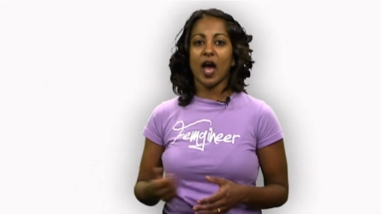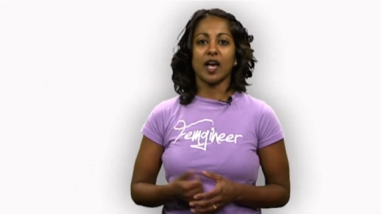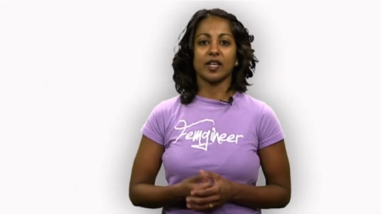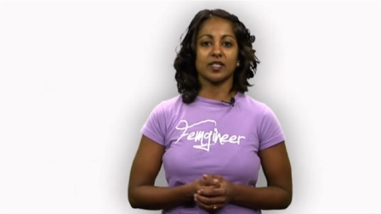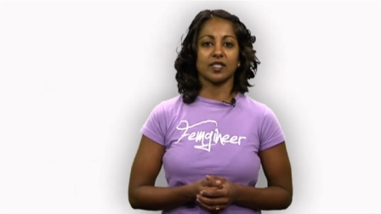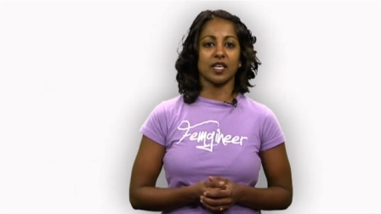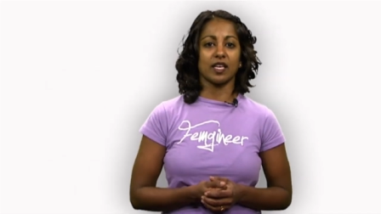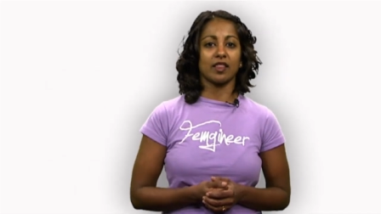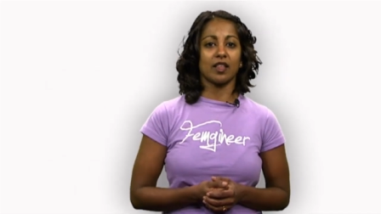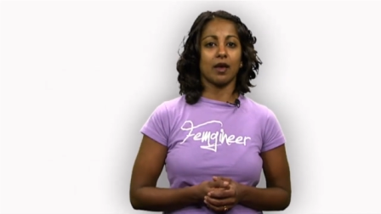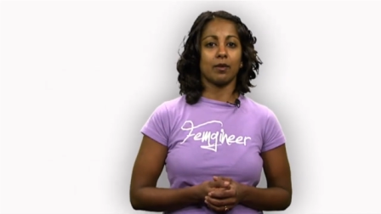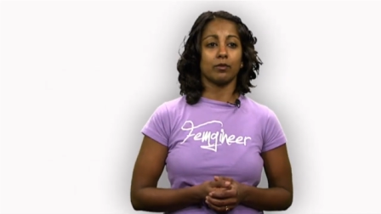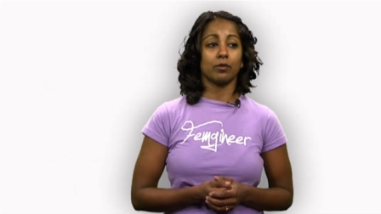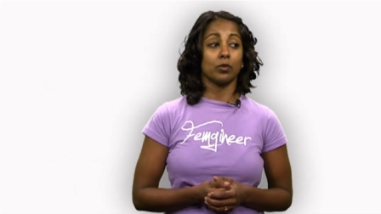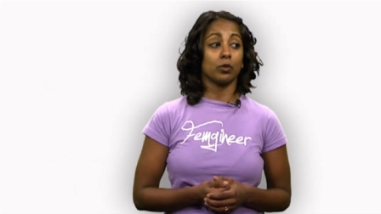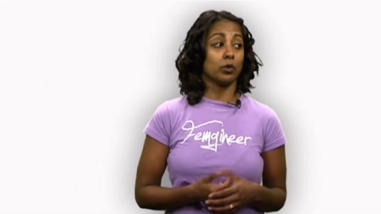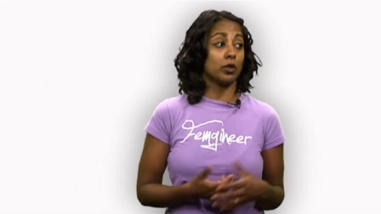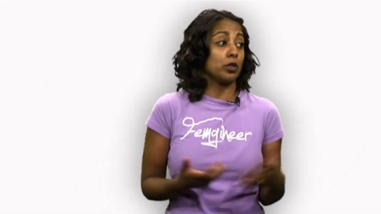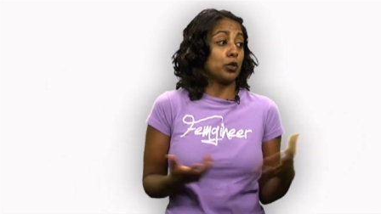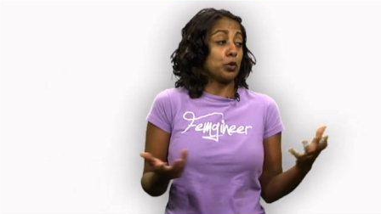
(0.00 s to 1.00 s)
asking them,
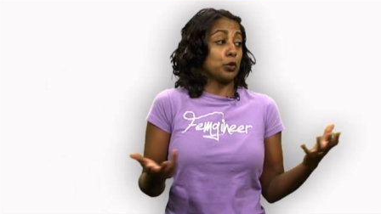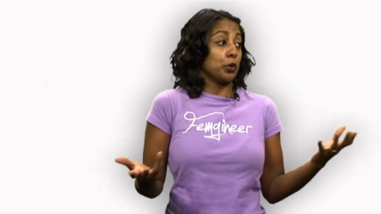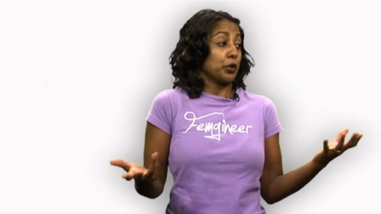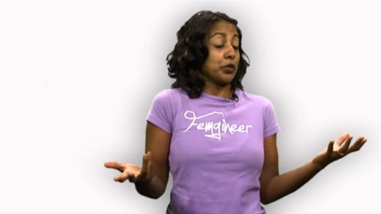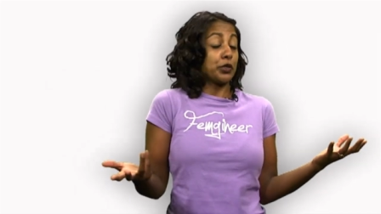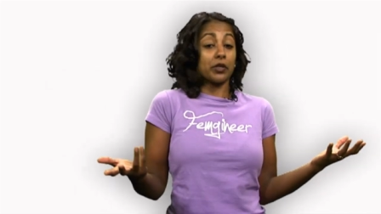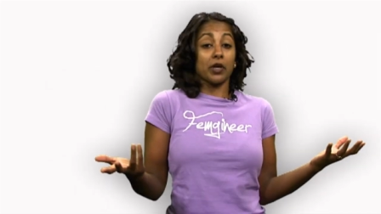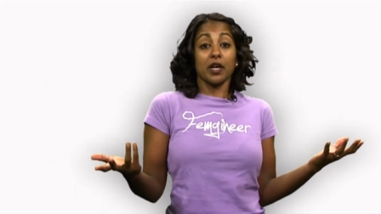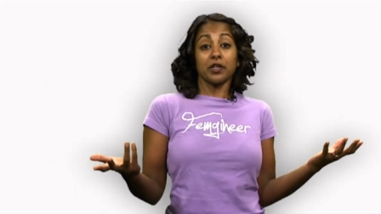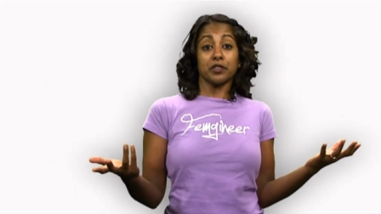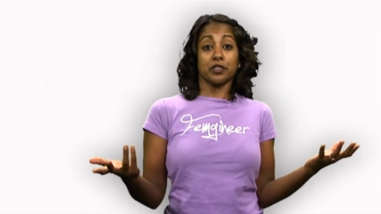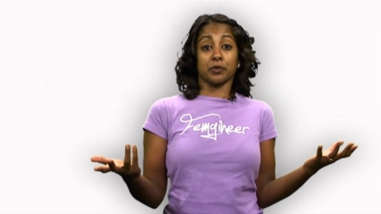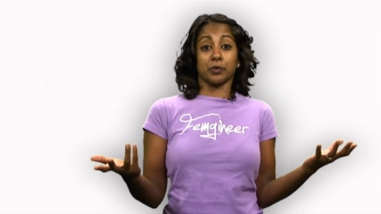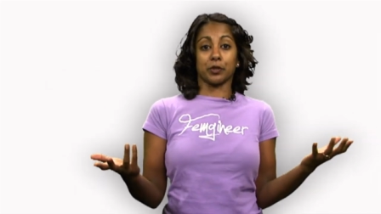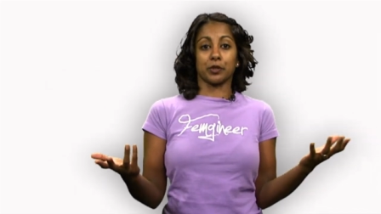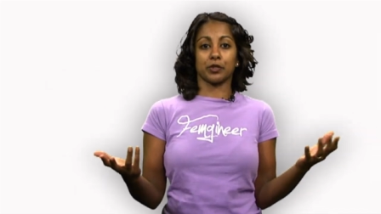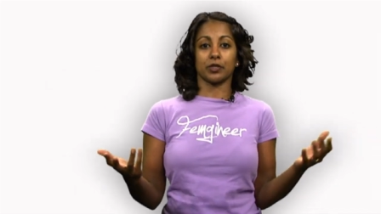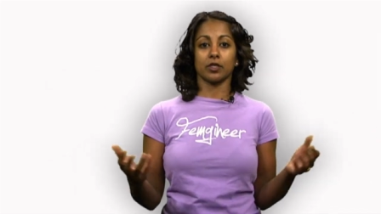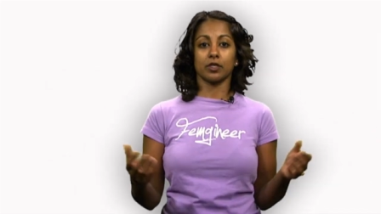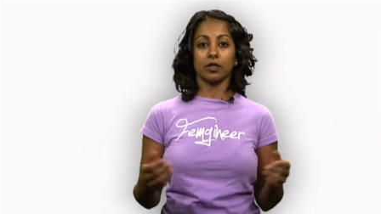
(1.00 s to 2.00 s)
well, who are your
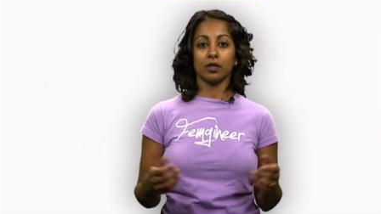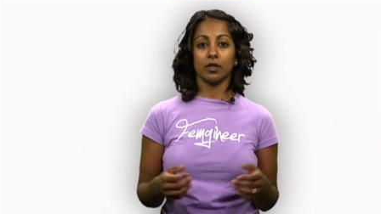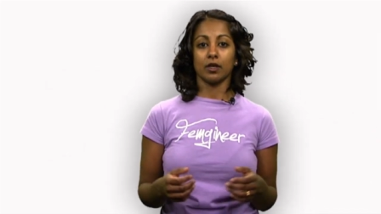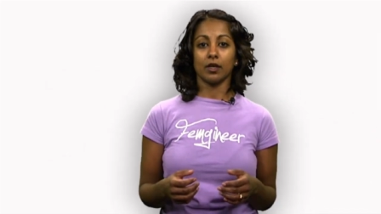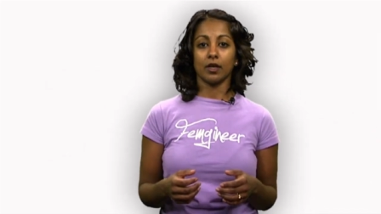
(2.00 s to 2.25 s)
customers?